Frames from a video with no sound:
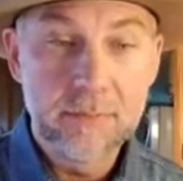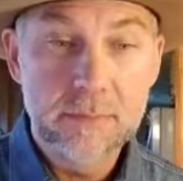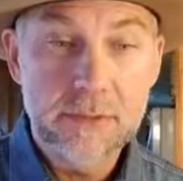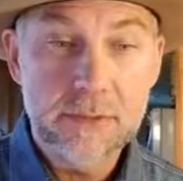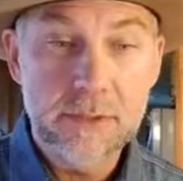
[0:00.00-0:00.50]

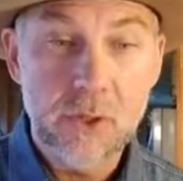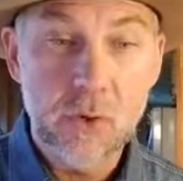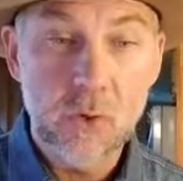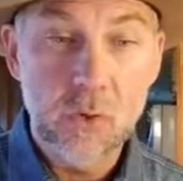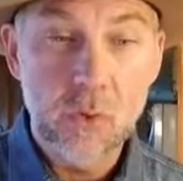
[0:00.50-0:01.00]

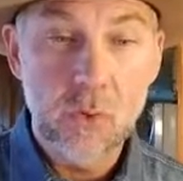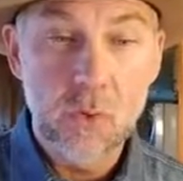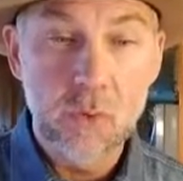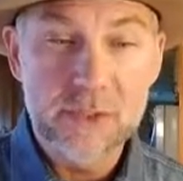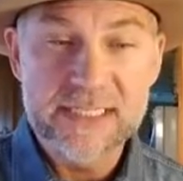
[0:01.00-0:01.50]

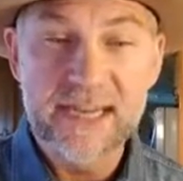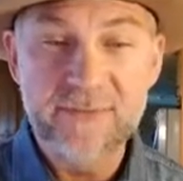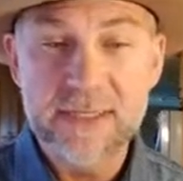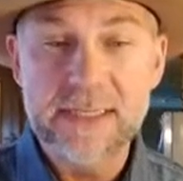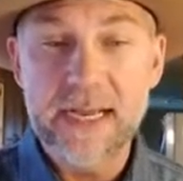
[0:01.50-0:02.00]
So
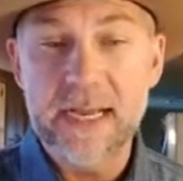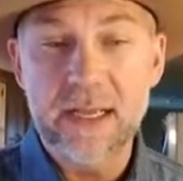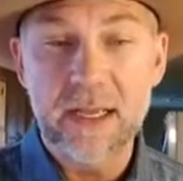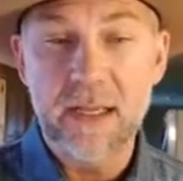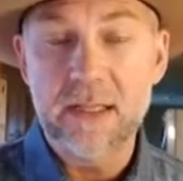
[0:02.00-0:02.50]
safety
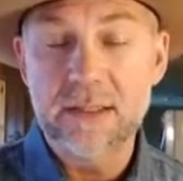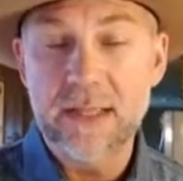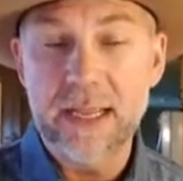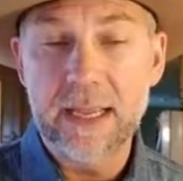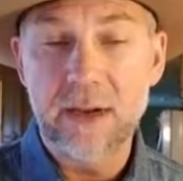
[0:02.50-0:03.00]
data,
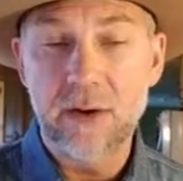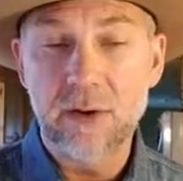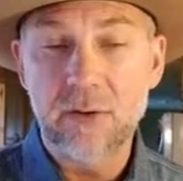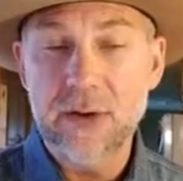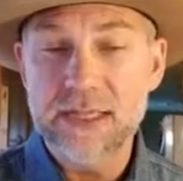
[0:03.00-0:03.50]
they are
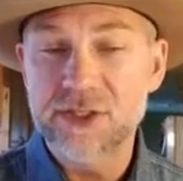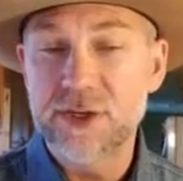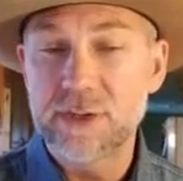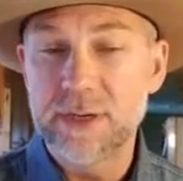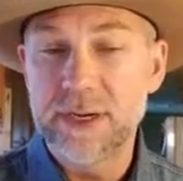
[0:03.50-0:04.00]
grass
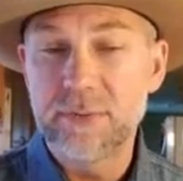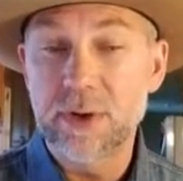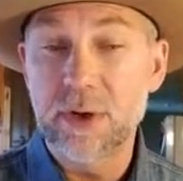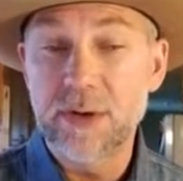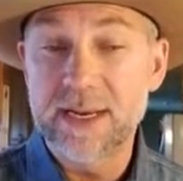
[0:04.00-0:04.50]
generally
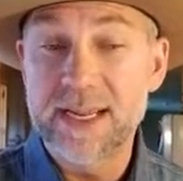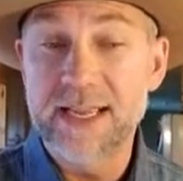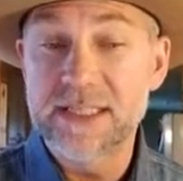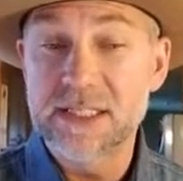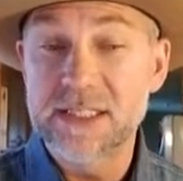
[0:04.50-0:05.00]
regarded
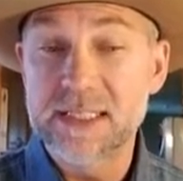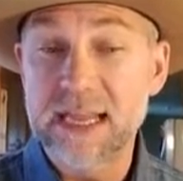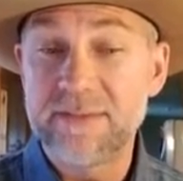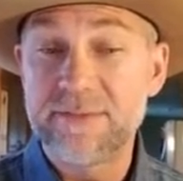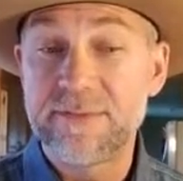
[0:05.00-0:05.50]
as
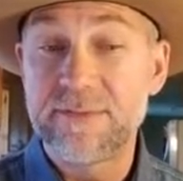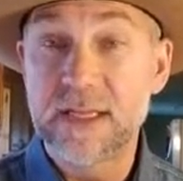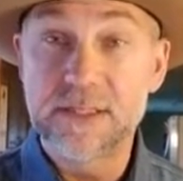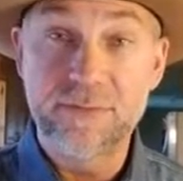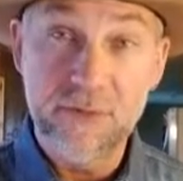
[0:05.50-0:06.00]
safe
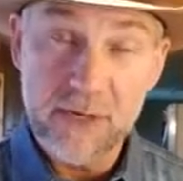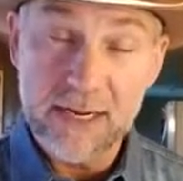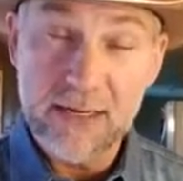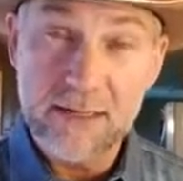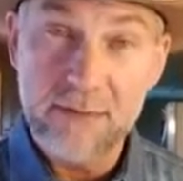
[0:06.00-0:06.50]
as a food
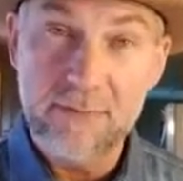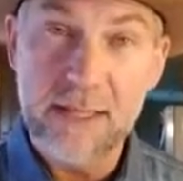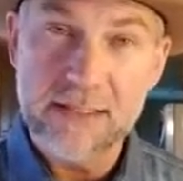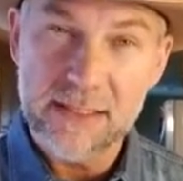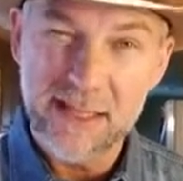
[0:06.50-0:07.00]
additive.
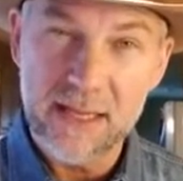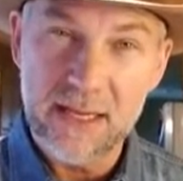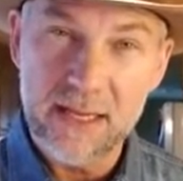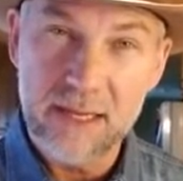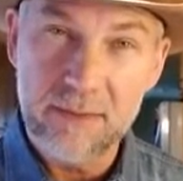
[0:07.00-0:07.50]
That's
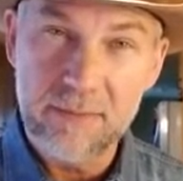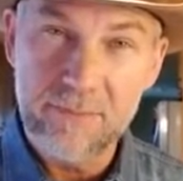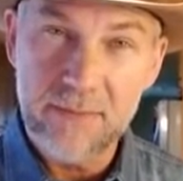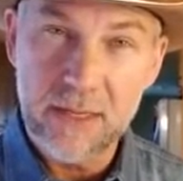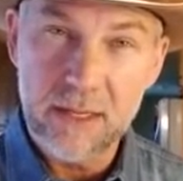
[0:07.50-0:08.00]
the
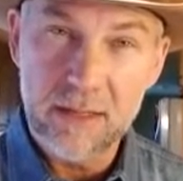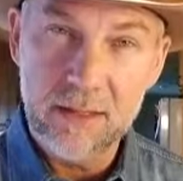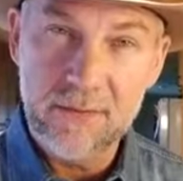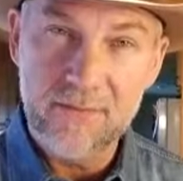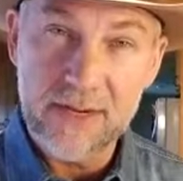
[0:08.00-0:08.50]

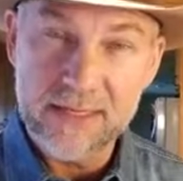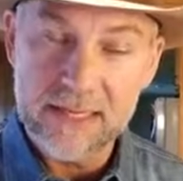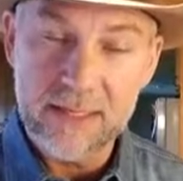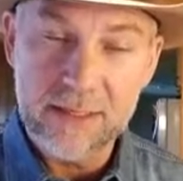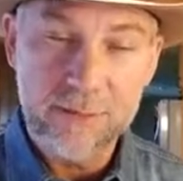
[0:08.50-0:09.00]

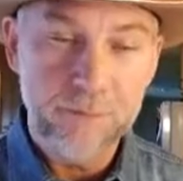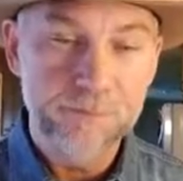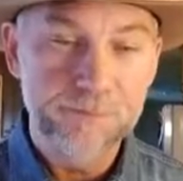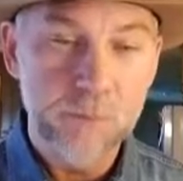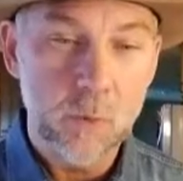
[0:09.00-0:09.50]
vitality
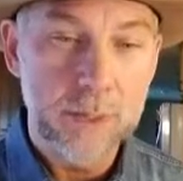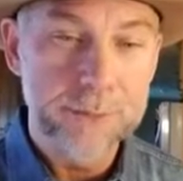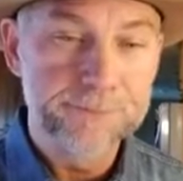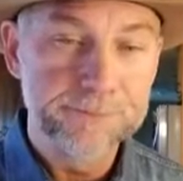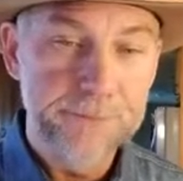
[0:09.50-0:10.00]
one.